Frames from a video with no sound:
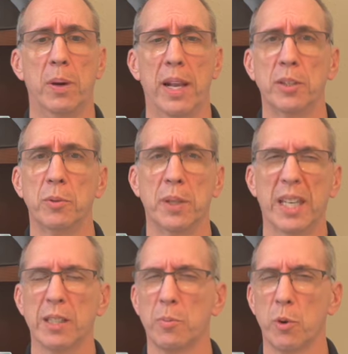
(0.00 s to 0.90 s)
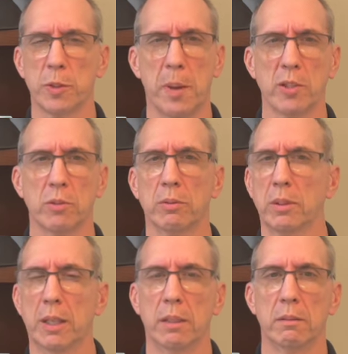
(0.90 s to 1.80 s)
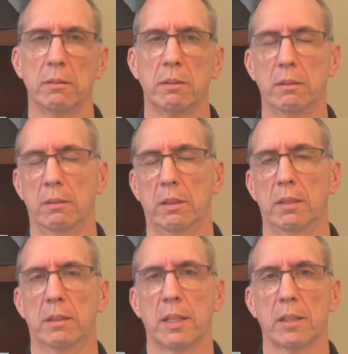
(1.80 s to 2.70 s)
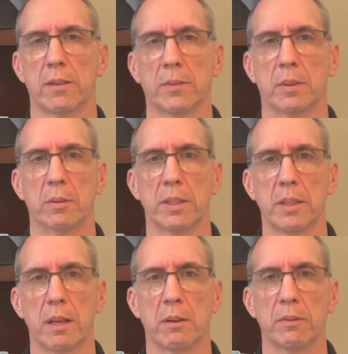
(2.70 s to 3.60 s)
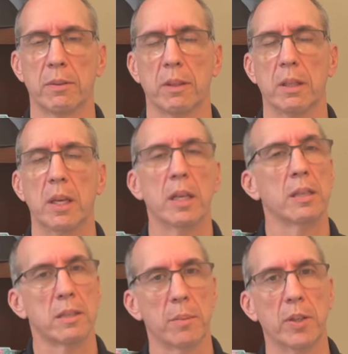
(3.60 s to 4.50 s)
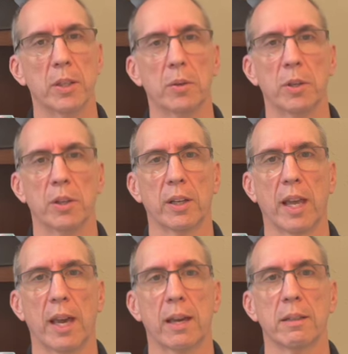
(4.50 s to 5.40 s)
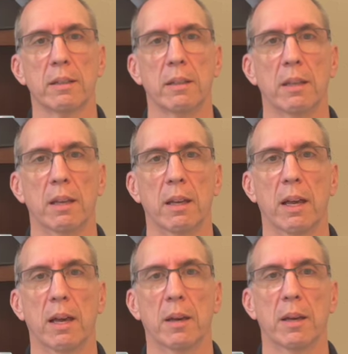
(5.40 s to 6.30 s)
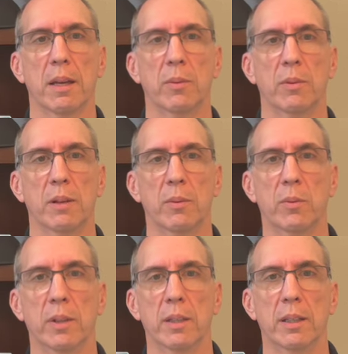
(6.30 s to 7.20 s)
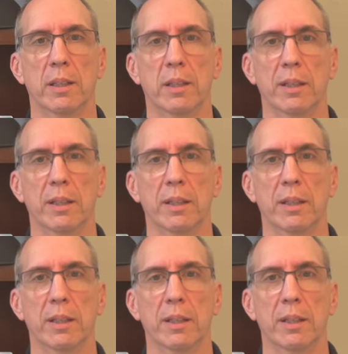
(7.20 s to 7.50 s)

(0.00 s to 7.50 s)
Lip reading: I do think it's more special and sets off to itself. Something you could look at and really